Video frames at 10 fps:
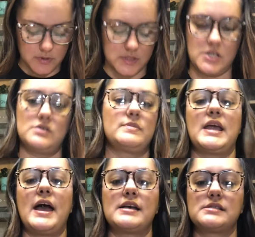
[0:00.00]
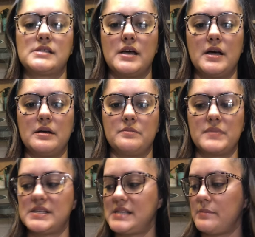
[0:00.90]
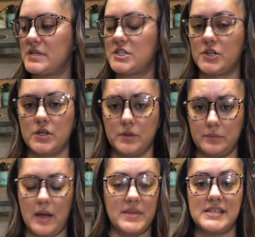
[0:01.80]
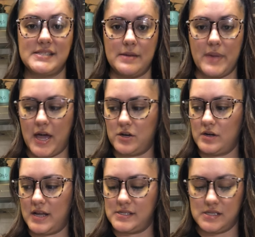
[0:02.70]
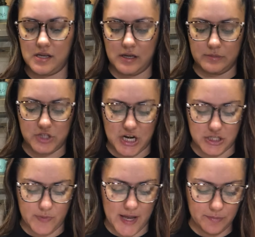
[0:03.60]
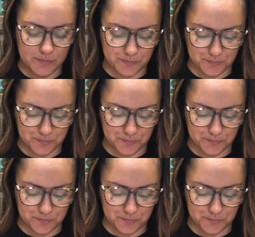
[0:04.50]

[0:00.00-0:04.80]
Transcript: excuse me, has the, um, the same material, I mean the same pattern as the um, change pad.